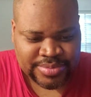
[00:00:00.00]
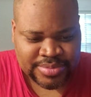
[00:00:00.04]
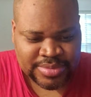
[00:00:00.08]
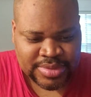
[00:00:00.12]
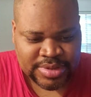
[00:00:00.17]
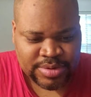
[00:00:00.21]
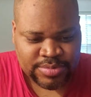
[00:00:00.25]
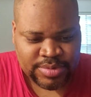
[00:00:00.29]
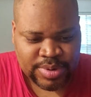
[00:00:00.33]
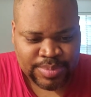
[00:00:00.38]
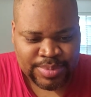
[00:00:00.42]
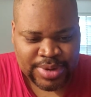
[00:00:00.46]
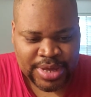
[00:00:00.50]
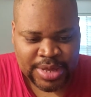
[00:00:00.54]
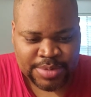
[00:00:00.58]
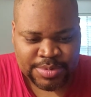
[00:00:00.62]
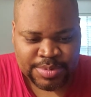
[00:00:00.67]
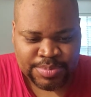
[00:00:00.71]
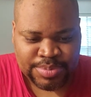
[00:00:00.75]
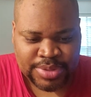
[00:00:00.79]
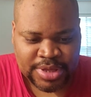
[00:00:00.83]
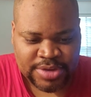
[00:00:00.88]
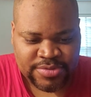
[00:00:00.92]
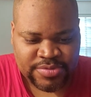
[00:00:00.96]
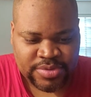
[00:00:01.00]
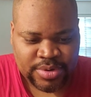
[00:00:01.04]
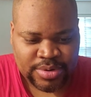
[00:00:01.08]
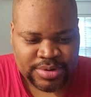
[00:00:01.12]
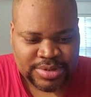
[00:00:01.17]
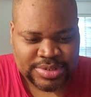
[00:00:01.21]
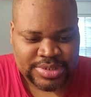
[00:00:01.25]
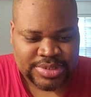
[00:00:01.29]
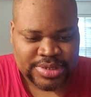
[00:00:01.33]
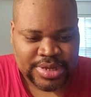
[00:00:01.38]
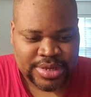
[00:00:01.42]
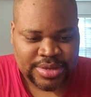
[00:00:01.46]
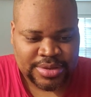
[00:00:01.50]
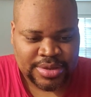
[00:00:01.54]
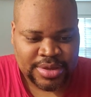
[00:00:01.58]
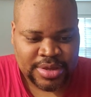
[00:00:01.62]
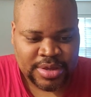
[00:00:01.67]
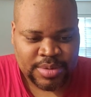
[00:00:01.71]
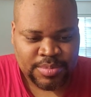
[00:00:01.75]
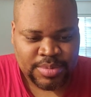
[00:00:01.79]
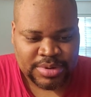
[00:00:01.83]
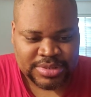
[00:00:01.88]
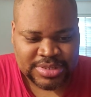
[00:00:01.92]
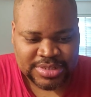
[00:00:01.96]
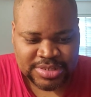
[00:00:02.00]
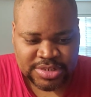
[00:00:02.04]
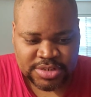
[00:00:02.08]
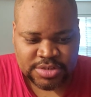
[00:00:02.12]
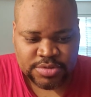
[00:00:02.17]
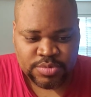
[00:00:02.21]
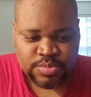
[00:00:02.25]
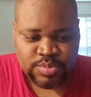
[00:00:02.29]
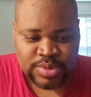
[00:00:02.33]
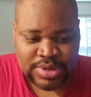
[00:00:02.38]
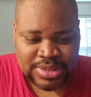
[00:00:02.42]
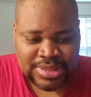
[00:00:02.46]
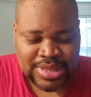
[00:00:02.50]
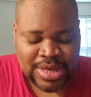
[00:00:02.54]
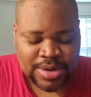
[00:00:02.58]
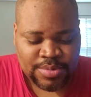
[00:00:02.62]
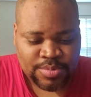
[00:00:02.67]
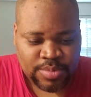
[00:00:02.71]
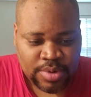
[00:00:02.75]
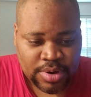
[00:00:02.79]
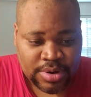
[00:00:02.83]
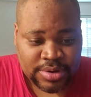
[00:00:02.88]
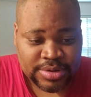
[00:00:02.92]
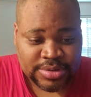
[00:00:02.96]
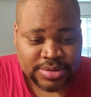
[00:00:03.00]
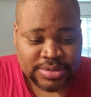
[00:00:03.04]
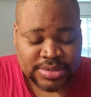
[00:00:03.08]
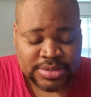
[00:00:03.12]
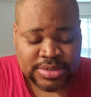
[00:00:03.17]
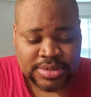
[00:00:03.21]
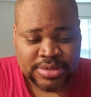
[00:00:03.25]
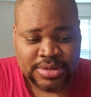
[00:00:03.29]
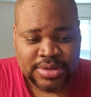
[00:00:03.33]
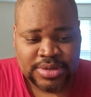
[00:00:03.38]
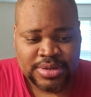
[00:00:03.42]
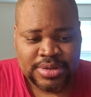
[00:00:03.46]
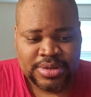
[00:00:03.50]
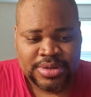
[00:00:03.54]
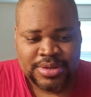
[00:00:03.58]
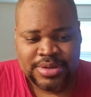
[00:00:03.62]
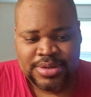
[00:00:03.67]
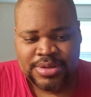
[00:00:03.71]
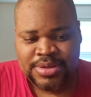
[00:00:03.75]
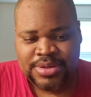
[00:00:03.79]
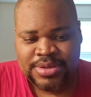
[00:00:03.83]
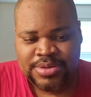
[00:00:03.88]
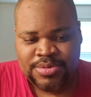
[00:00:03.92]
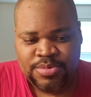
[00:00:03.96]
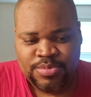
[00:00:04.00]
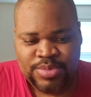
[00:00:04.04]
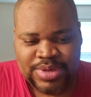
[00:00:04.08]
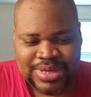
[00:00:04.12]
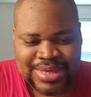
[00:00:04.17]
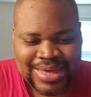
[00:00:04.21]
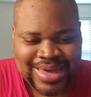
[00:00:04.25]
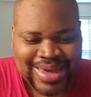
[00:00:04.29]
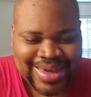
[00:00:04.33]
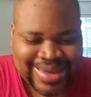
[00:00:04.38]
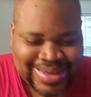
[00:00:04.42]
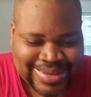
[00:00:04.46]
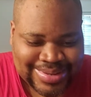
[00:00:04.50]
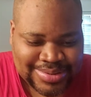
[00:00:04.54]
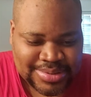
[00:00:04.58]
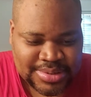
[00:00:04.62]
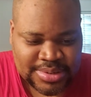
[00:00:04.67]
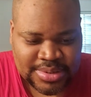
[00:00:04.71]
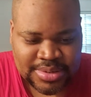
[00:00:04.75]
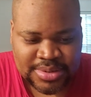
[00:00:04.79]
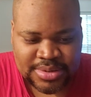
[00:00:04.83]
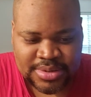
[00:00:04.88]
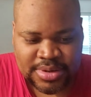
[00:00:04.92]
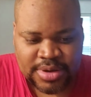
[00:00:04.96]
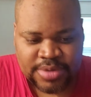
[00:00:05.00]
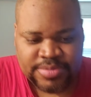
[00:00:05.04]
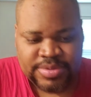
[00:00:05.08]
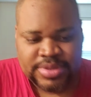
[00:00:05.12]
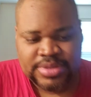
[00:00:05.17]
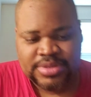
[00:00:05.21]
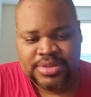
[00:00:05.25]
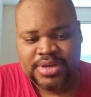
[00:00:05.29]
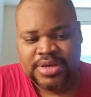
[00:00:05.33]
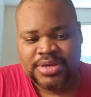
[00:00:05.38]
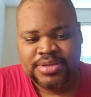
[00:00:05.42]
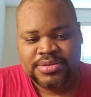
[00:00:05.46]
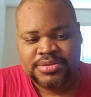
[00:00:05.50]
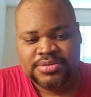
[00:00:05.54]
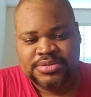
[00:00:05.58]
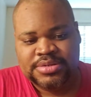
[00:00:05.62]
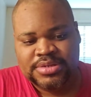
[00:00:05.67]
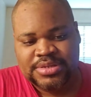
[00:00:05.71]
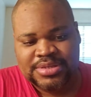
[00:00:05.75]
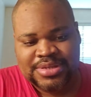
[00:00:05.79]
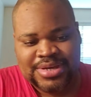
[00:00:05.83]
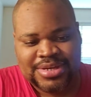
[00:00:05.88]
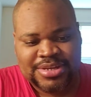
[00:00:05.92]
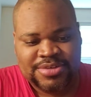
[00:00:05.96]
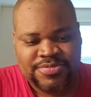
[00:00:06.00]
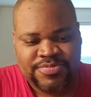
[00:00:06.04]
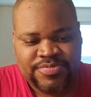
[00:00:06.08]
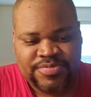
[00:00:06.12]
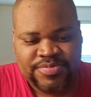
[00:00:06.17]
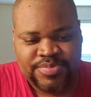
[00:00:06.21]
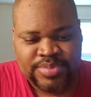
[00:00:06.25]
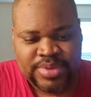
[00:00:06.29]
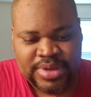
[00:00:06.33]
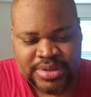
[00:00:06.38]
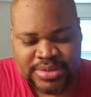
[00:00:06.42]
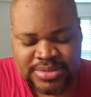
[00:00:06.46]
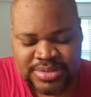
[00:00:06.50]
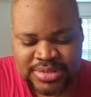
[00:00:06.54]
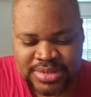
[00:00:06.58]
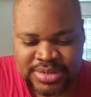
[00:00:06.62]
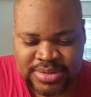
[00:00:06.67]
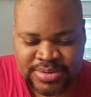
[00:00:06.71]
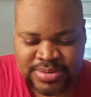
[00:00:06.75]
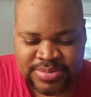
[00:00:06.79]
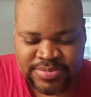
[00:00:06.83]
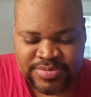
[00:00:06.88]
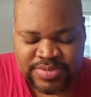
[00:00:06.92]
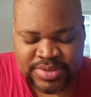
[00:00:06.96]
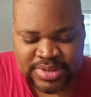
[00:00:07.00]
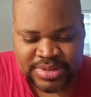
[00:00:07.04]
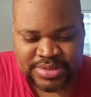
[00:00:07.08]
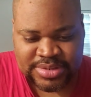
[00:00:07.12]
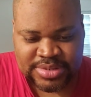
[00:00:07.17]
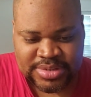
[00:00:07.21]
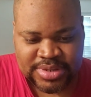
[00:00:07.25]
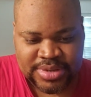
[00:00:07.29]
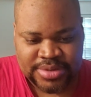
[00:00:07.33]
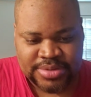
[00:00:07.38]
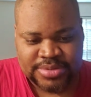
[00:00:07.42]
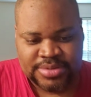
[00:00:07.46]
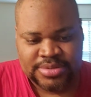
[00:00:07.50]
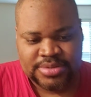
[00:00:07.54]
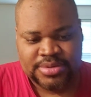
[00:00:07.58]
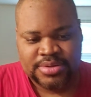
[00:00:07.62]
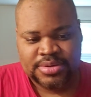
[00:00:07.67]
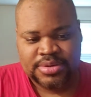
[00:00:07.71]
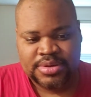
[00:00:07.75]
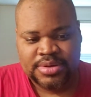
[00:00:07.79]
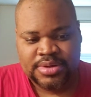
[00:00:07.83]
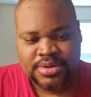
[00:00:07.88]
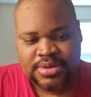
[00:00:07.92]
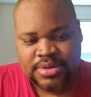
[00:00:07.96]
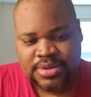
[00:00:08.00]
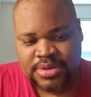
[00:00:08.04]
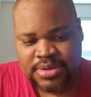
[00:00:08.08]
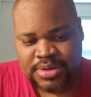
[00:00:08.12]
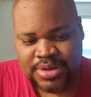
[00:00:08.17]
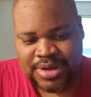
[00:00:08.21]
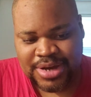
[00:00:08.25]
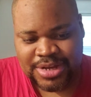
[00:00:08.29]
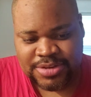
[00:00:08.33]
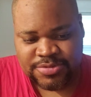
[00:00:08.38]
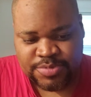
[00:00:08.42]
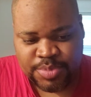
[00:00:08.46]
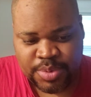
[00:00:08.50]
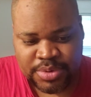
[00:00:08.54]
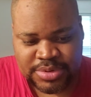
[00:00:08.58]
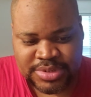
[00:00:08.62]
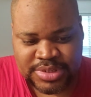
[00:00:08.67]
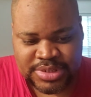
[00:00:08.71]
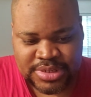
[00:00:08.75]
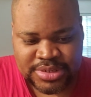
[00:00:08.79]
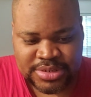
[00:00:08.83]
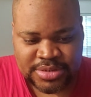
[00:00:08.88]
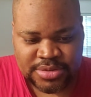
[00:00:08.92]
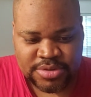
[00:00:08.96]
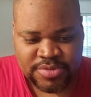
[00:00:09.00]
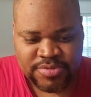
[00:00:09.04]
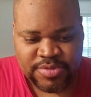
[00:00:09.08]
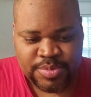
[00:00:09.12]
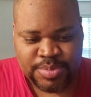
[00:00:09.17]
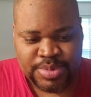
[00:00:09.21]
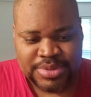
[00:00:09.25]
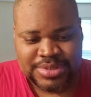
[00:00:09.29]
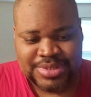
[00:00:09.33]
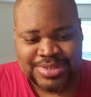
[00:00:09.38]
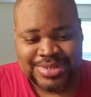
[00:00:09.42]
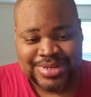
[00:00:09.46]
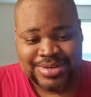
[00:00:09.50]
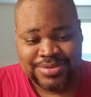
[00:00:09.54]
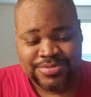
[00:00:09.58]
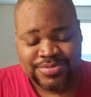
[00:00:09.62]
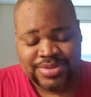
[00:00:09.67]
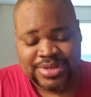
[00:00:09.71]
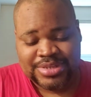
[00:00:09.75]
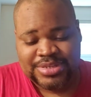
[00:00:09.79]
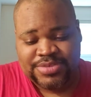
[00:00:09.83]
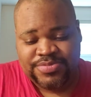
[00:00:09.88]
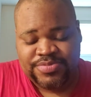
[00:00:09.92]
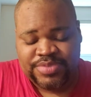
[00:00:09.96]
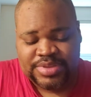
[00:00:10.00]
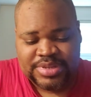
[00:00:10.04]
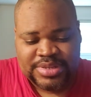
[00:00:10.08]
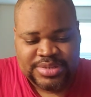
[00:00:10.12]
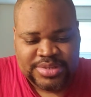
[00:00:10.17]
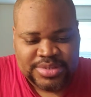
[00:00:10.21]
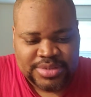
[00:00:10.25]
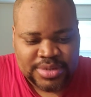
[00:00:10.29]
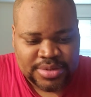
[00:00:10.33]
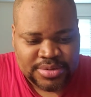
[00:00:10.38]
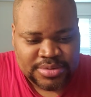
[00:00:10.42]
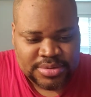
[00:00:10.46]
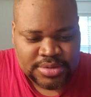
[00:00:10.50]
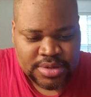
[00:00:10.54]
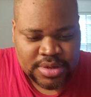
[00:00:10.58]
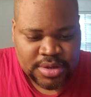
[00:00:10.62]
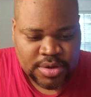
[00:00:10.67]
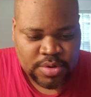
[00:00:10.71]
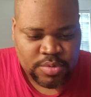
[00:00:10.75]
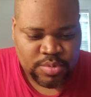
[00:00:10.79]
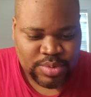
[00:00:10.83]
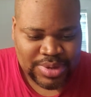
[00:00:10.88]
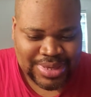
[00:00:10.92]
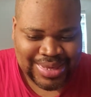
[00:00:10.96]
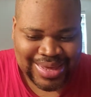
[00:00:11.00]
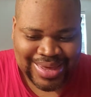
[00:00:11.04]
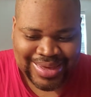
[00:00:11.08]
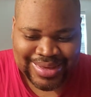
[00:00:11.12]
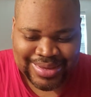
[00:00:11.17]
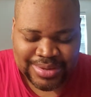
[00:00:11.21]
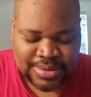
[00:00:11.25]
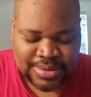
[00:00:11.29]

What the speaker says: where Miami played Florida State. But this is the week that was week 8 of the 1956 college football season, November 10th, 1956, week 8.